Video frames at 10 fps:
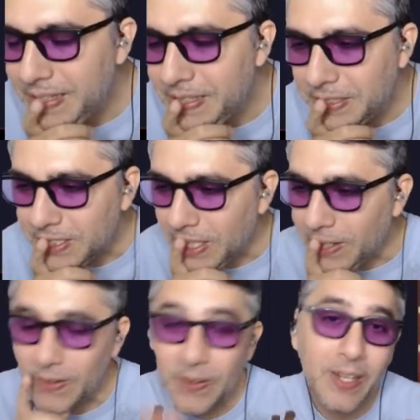
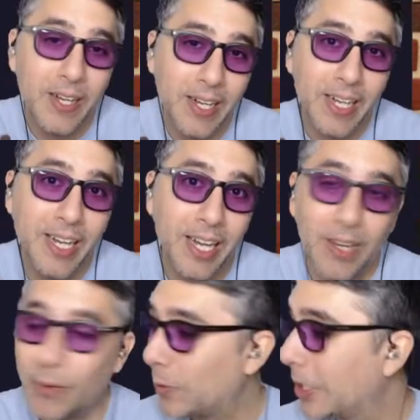So
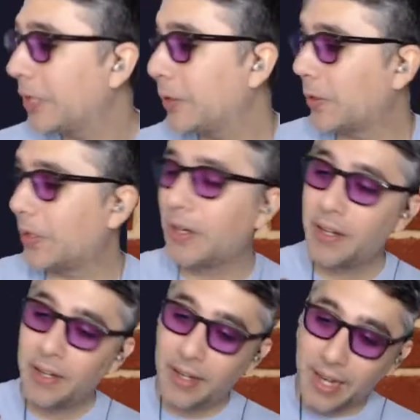really cool,
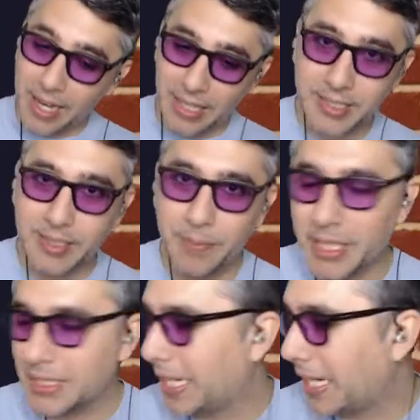awesome
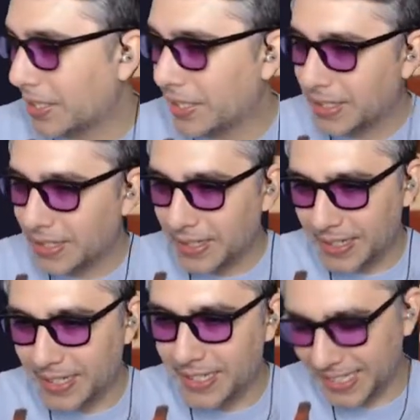maintainer.
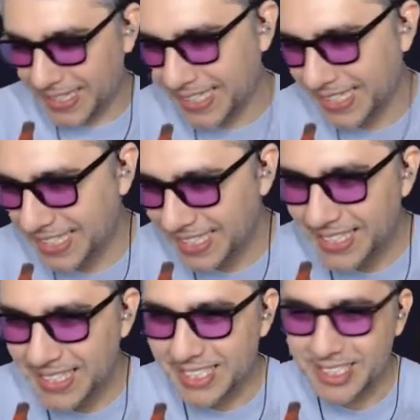
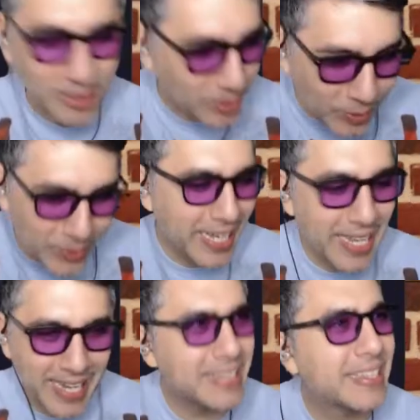Just throwing that
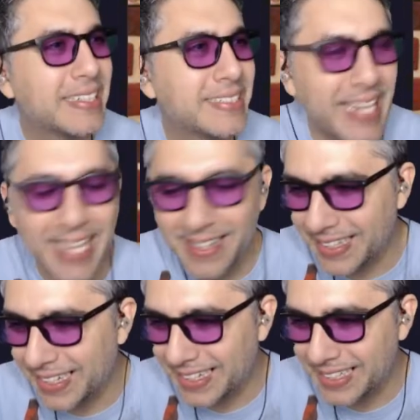out there,
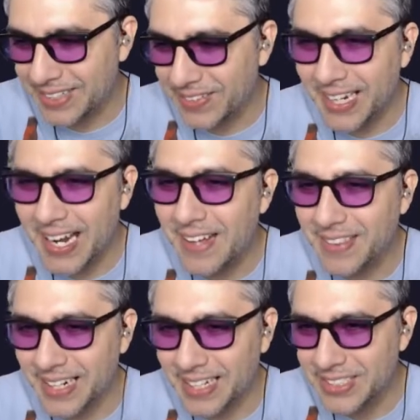throwing it out
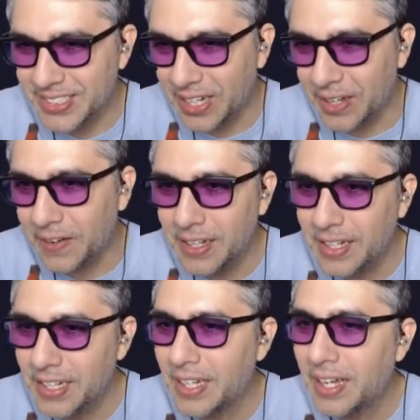there. So
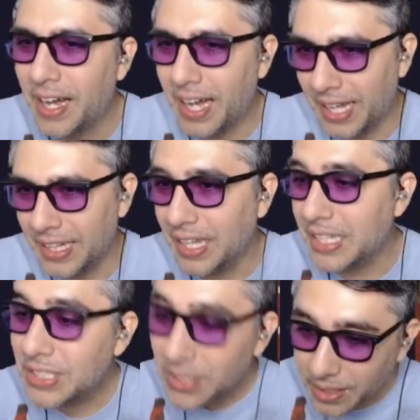
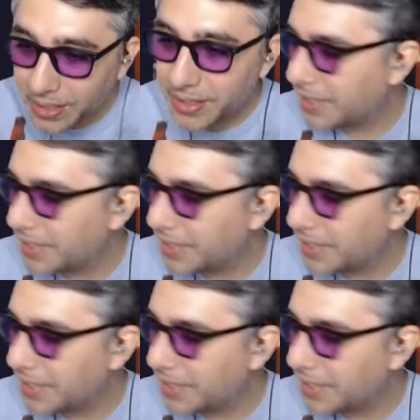lesson learned: